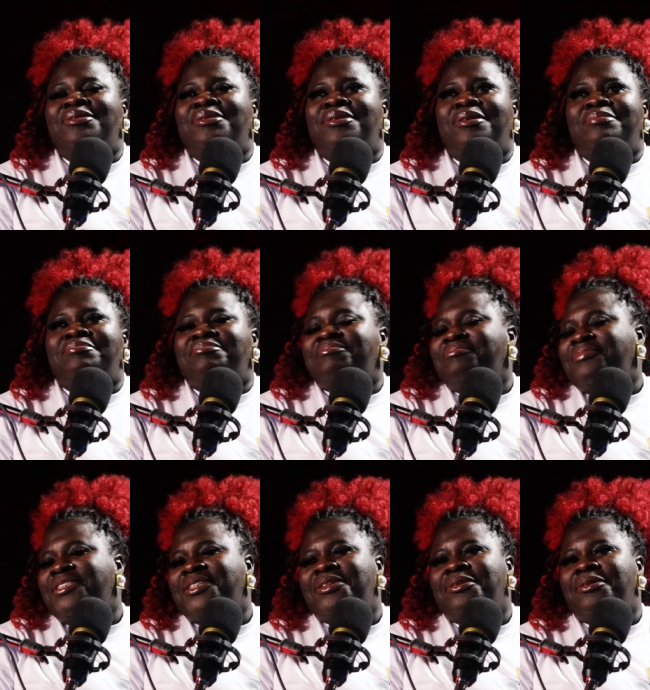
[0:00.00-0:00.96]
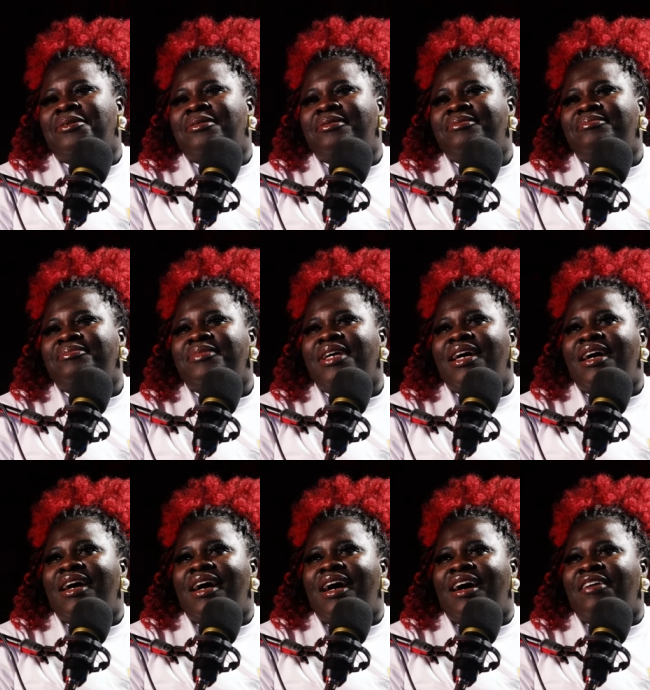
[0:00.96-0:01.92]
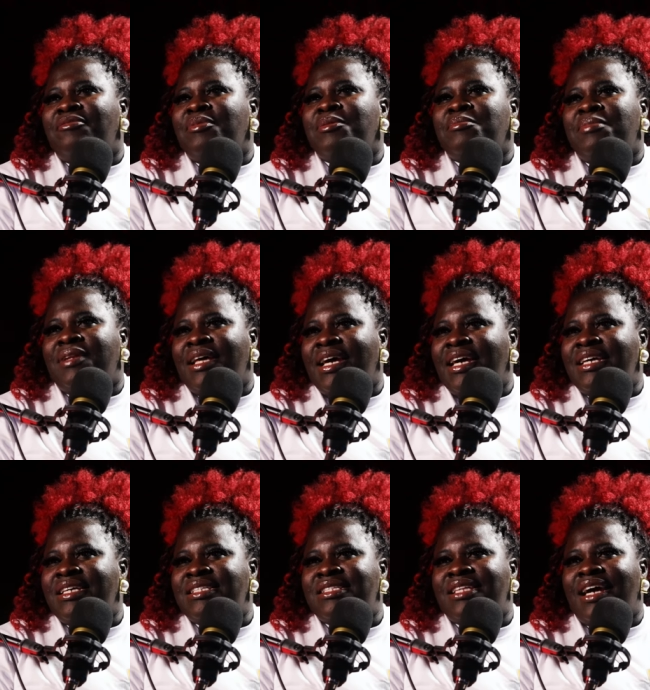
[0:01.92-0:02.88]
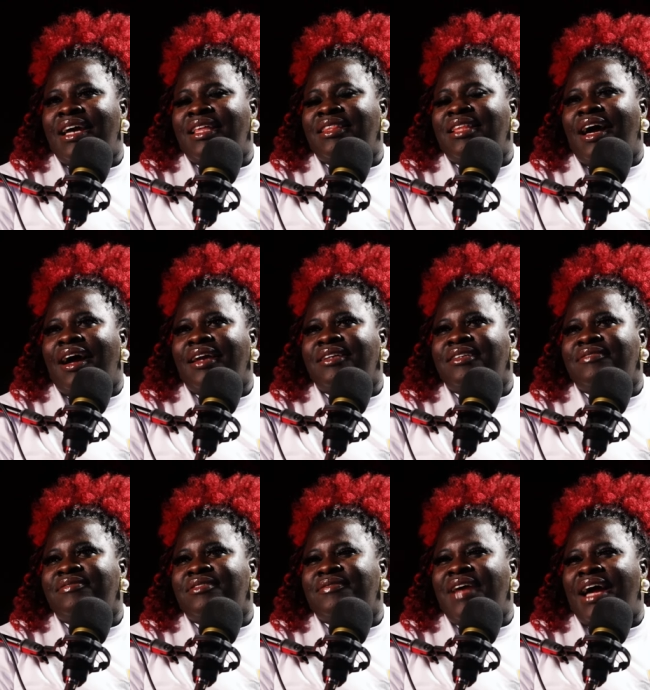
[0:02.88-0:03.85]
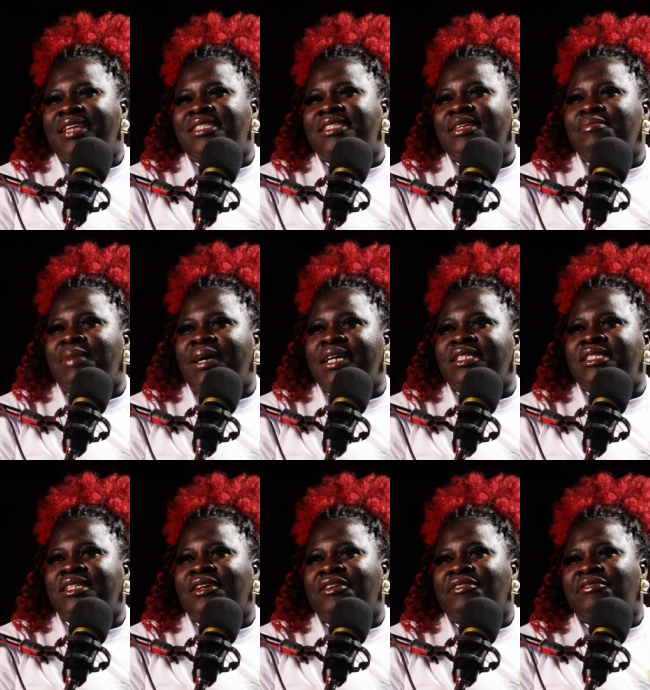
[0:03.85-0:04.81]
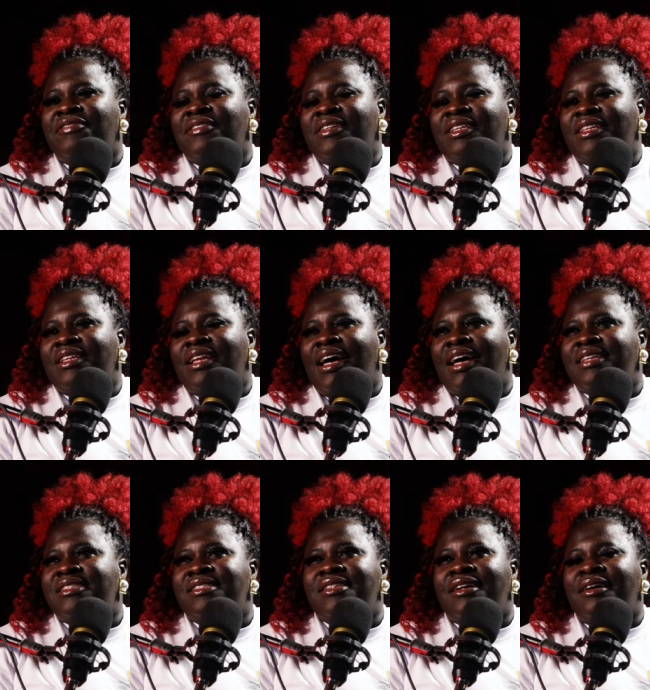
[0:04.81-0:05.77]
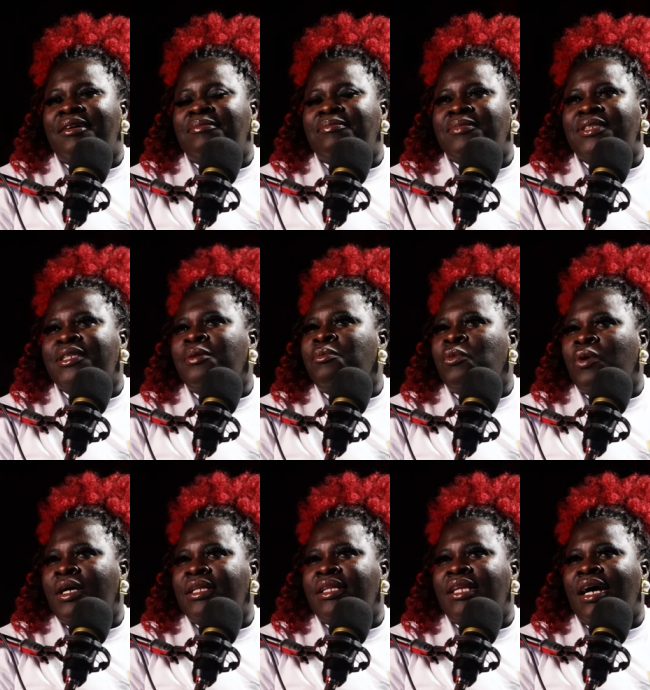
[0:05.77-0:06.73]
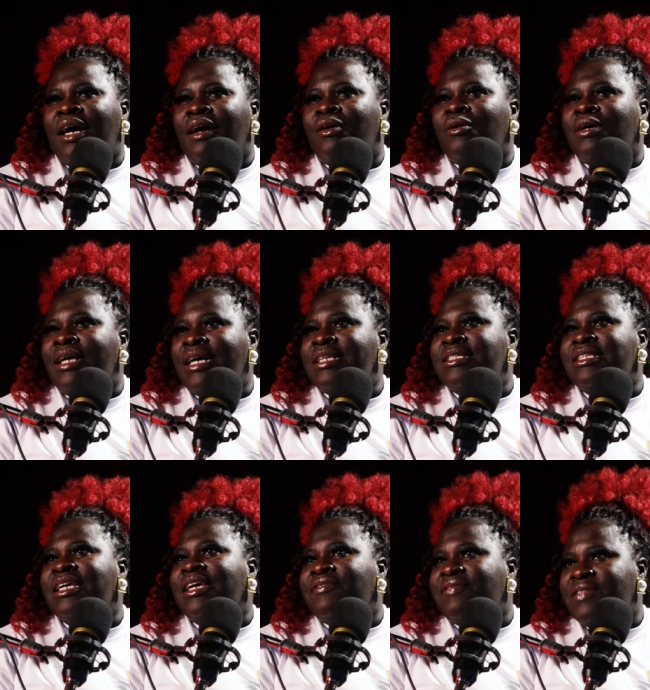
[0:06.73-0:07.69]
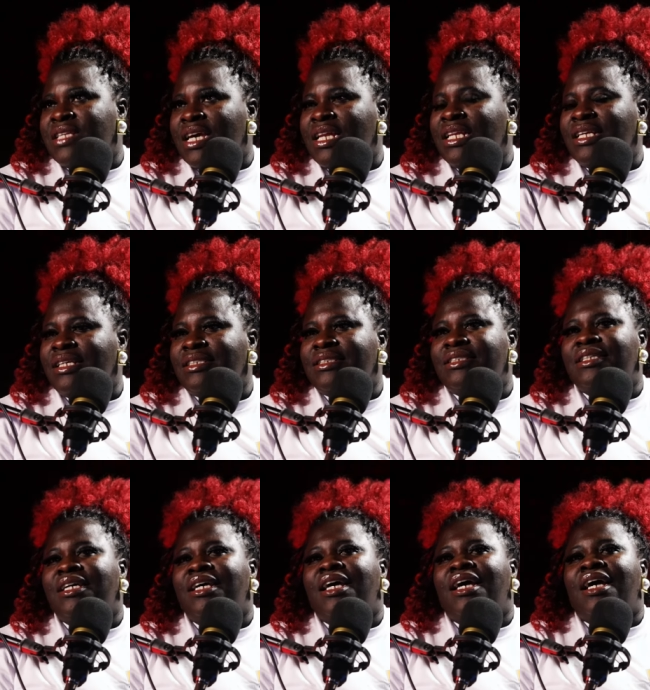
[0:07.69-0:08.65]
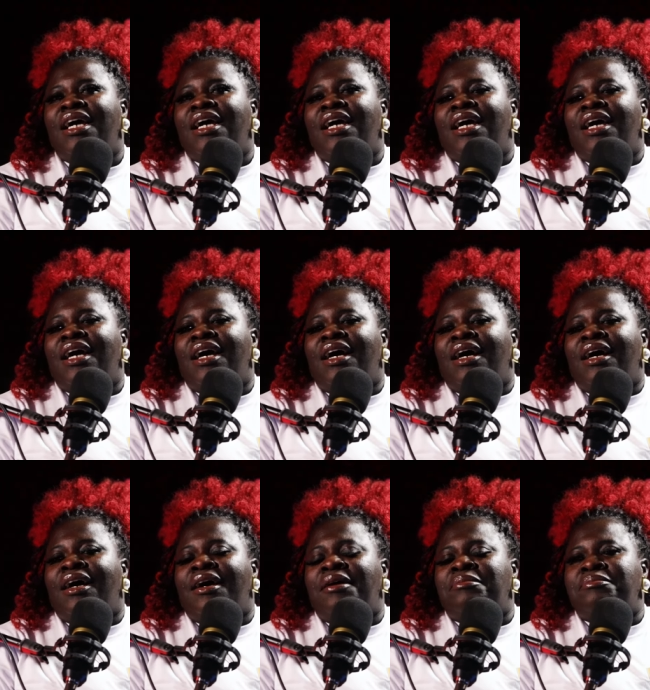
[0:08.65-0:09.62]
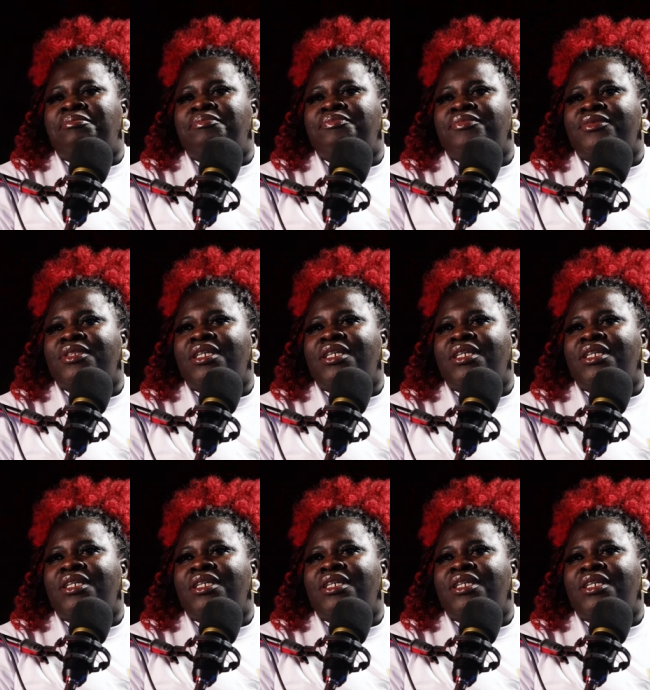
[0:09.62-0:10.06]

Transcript: Um, you know, I've been blessed. I I I see myself as um someone that God has gifted. Um